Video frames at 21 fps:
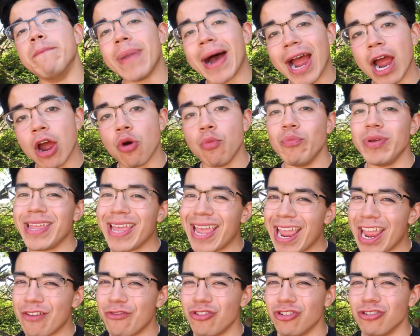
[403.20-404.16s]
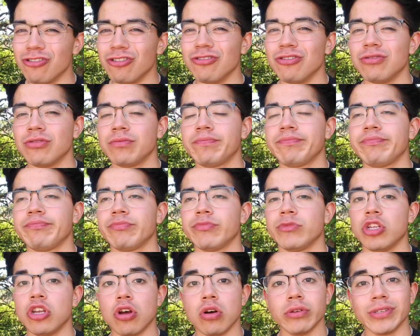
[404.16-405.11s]
biobehavioral,
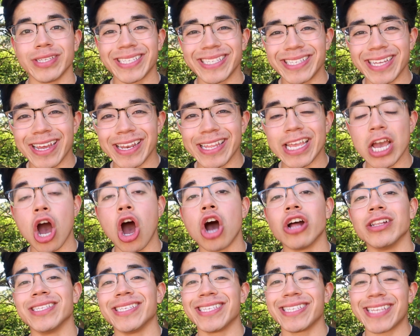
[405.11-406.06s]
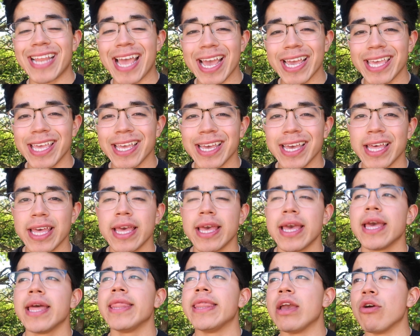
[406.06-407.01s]
study on snacking.
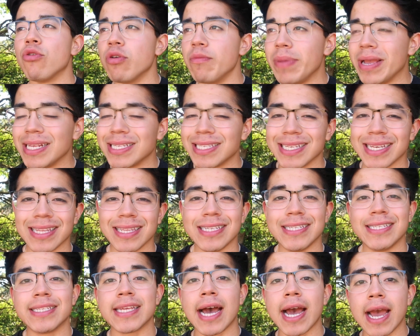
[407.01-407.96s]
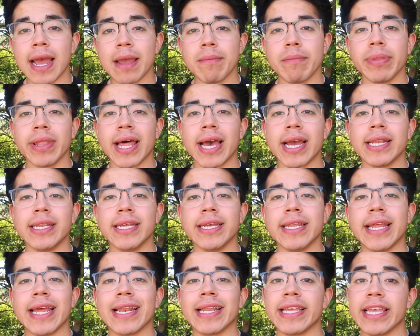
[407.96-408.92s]
They were basically time blinded
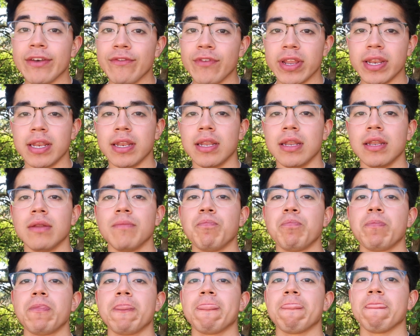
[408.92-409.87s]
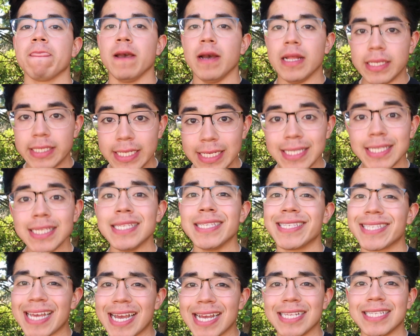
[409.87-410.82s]
and given a decent
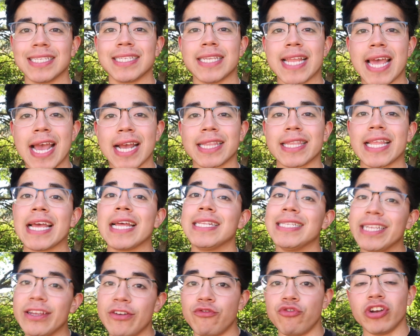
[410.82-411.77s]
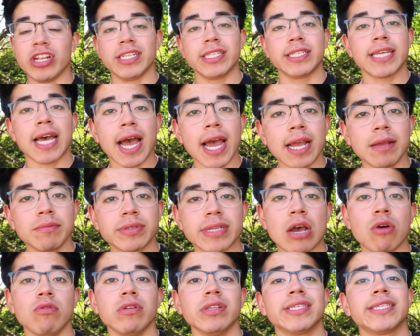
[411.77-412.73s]
sized snack at different times. I
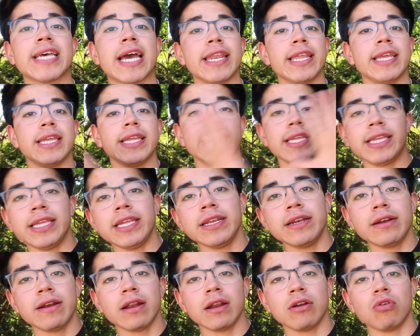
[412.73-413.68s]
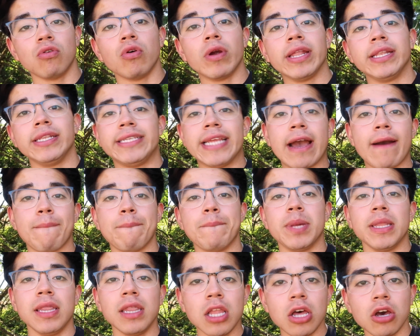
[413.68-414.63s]
will cite it here and down
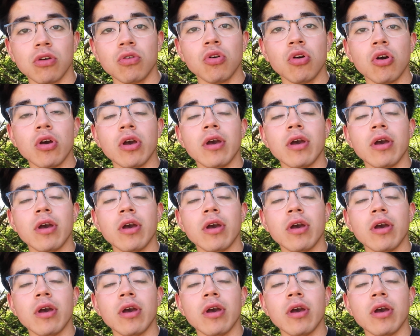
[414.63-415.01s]
below.